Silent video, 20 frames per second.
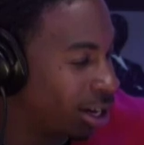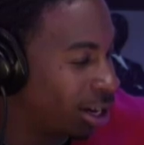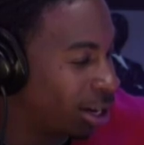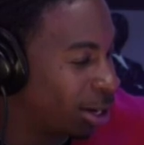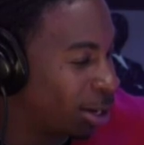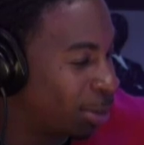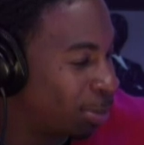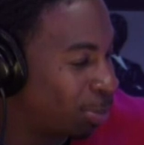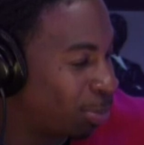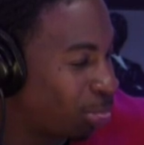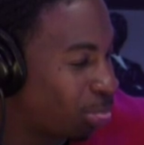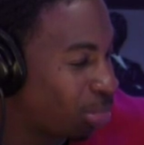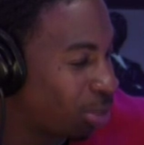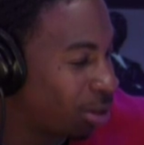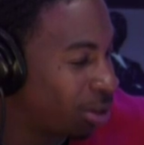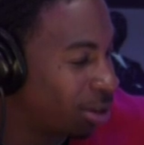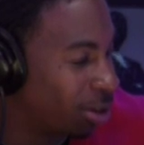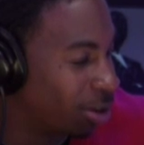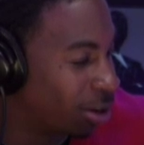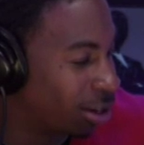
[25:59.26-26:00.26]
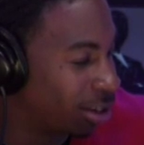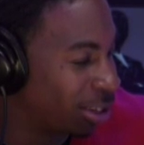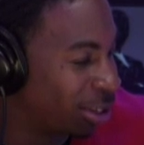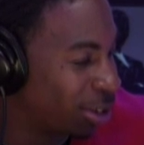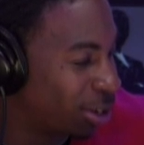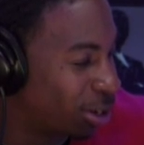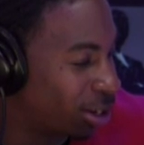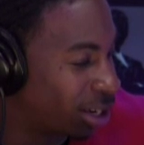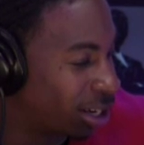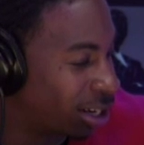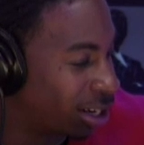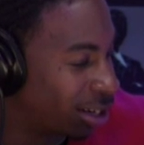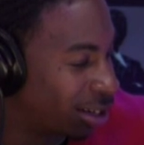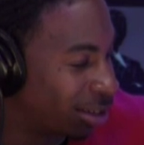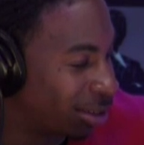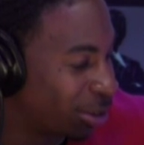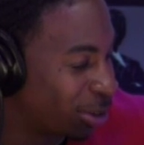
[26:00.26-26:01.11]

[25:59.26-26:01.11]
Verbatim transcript: um, you gonna you gonna uh,